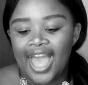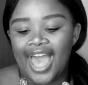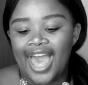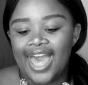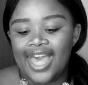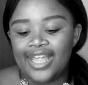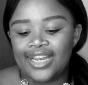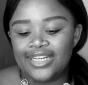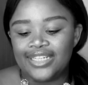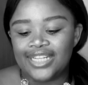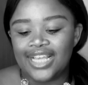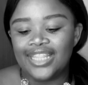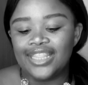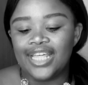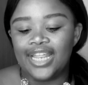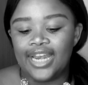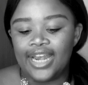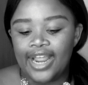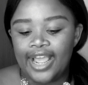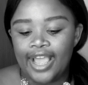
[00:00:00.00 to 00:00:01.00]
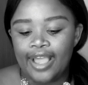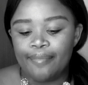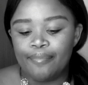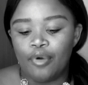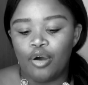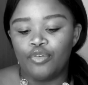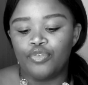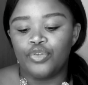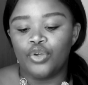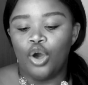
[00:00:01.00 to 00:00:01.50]
and in the name
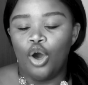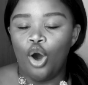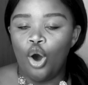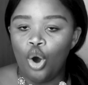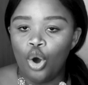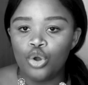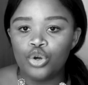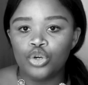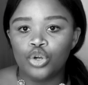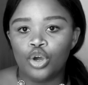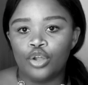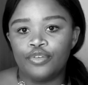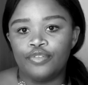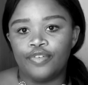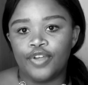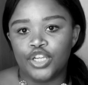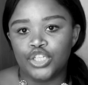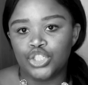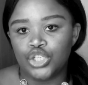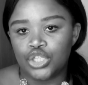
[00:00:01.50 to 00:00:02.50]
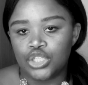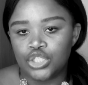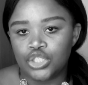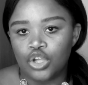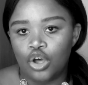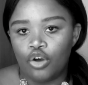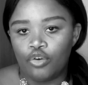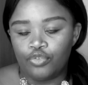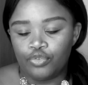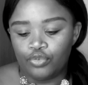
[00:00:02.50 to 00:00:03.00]
of your own convictions
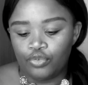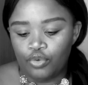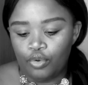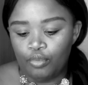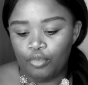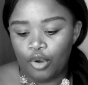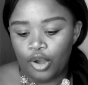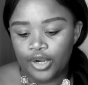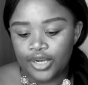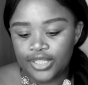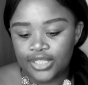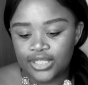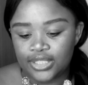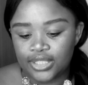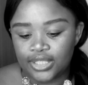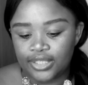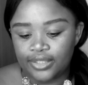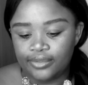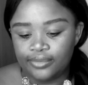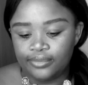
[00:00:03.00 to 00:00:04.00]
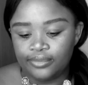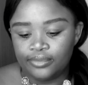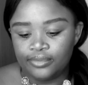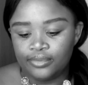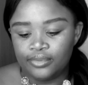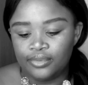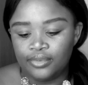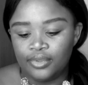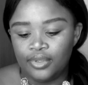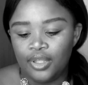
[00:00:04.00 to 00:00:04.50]
of modesty.
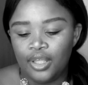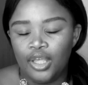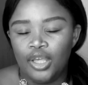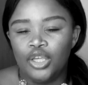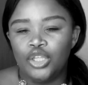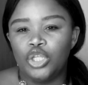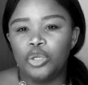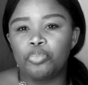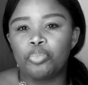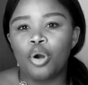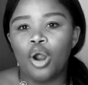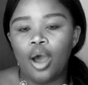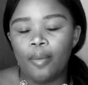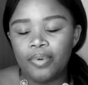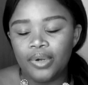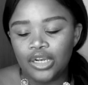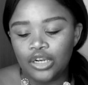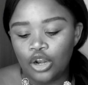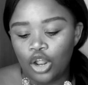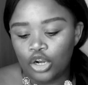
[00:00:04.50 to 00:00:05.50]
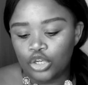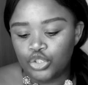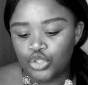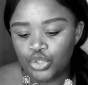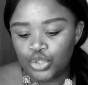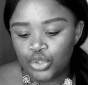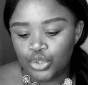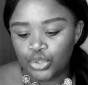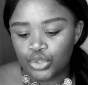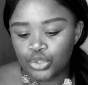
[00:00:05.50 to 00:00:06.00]
You're probably not
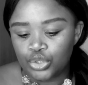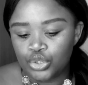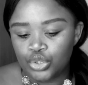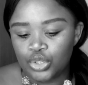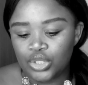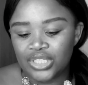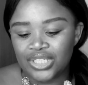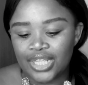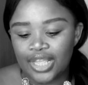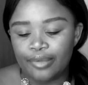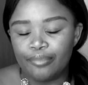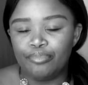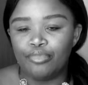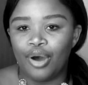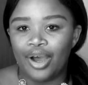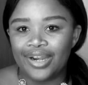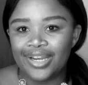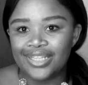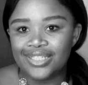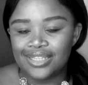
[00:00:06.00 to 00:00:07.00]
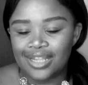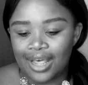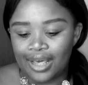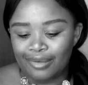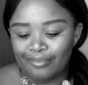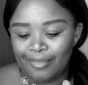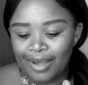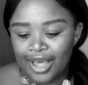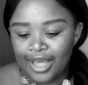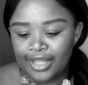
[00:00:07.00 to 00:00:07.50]
used to seeing bodies like
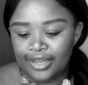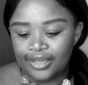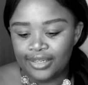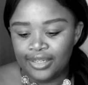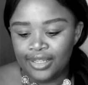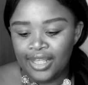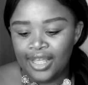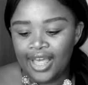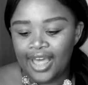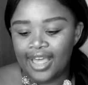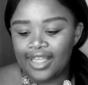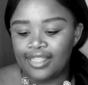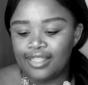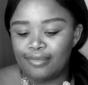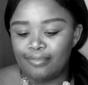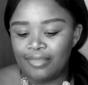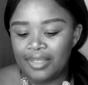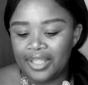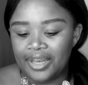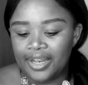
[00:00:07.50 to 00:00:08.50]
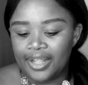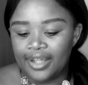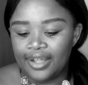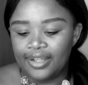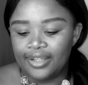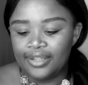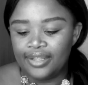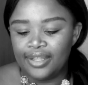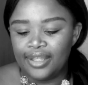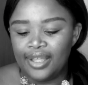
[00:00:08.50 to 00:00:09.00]
mine in the
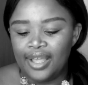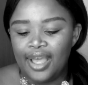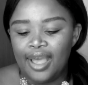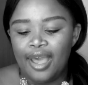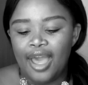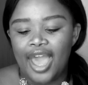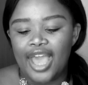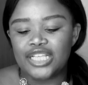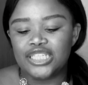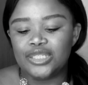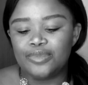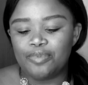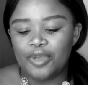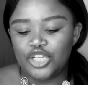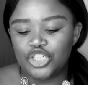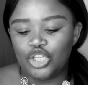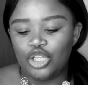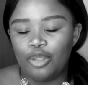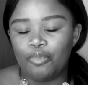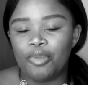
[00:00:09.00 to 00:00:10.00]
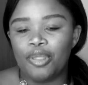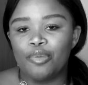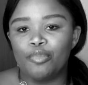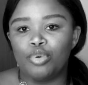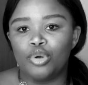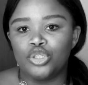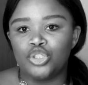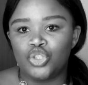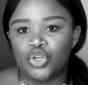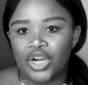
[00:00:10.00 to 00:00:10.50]
media, especially being
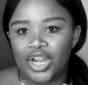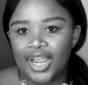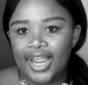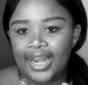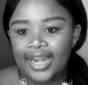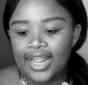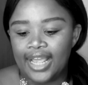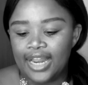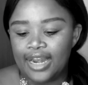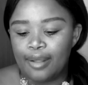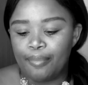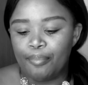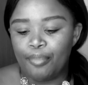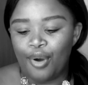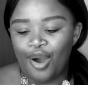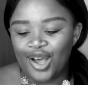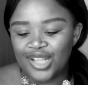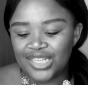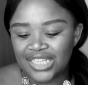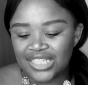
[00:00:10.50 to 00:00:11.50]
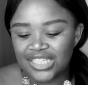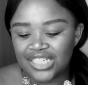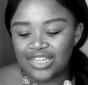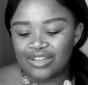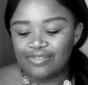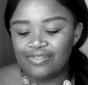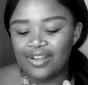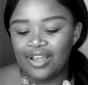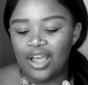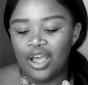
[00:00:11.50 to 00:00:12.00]
portrayed in a
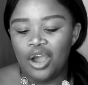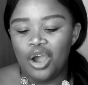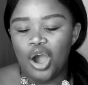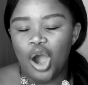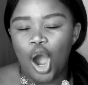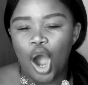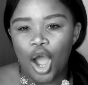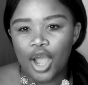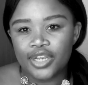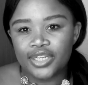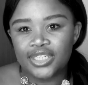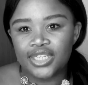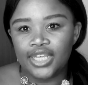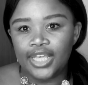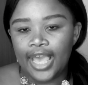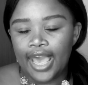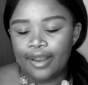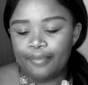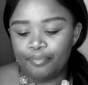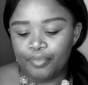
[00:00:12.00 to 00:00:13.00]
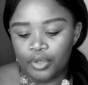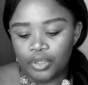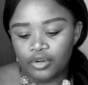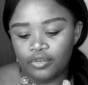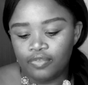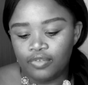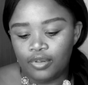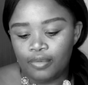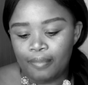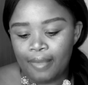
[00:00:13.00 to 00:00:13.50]
positive, arty and
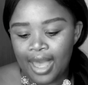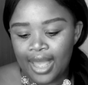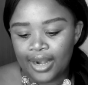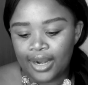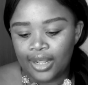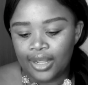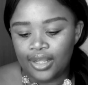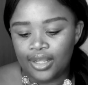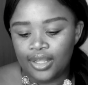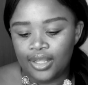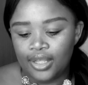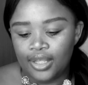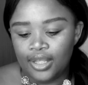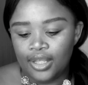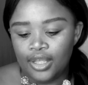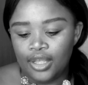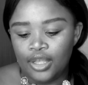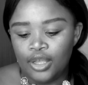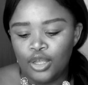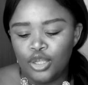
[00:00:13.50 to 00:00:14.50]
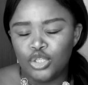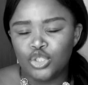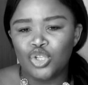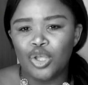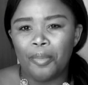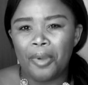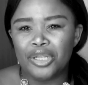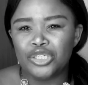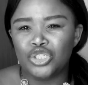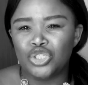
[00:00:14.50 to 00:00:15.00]
beautiful manner.
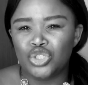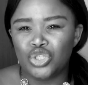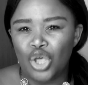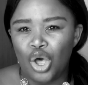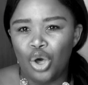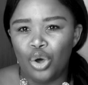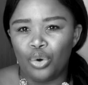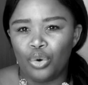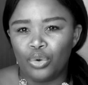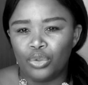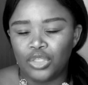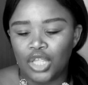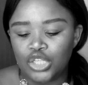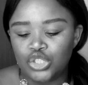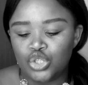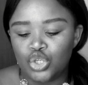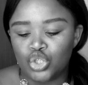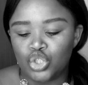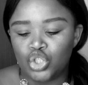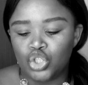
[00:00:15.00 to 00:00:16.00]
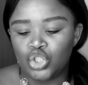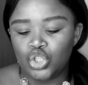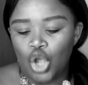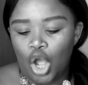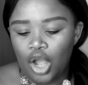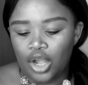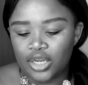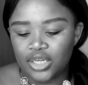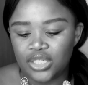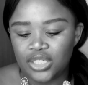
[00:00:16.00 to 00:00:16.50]
So much so that you're
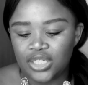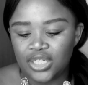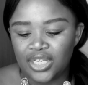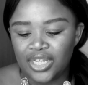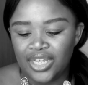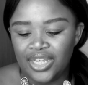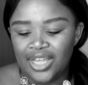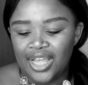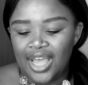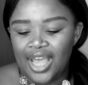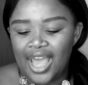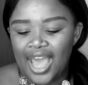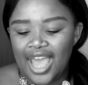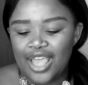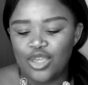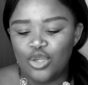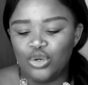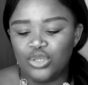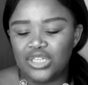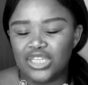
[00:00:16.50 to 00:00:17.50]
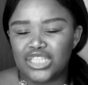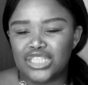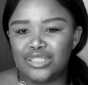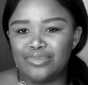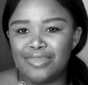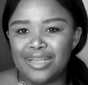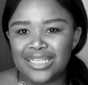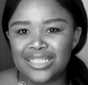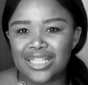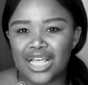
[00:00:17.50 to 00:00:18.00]
shocked and you
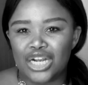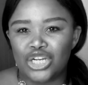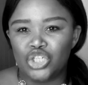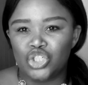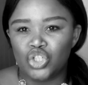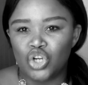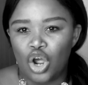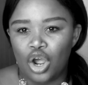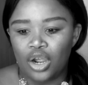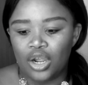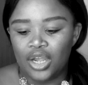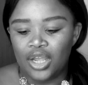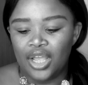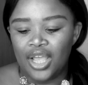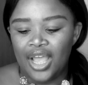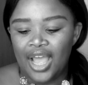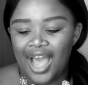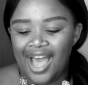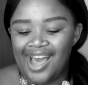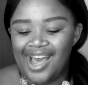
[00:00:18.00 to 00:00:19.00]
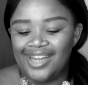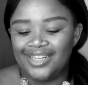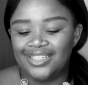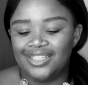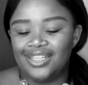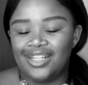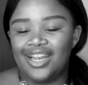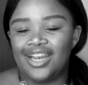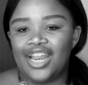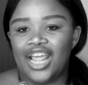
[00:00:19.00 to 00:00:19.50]
dismiss that shock
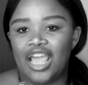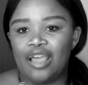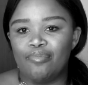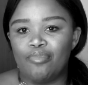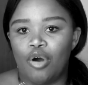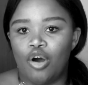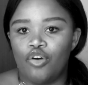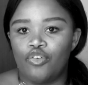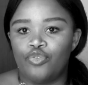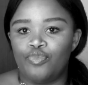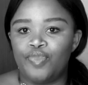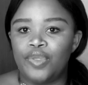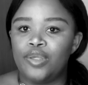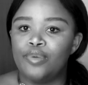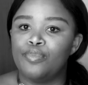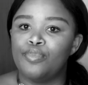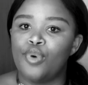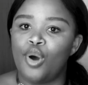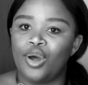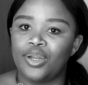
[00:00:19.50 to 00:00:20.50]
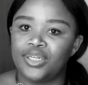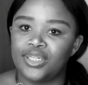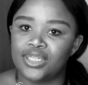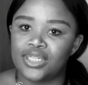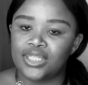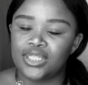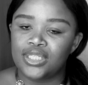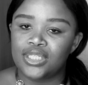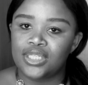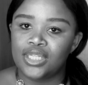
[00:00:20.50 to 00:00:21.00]
under the name of be
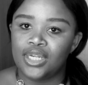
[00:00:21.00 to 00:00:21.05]
modest.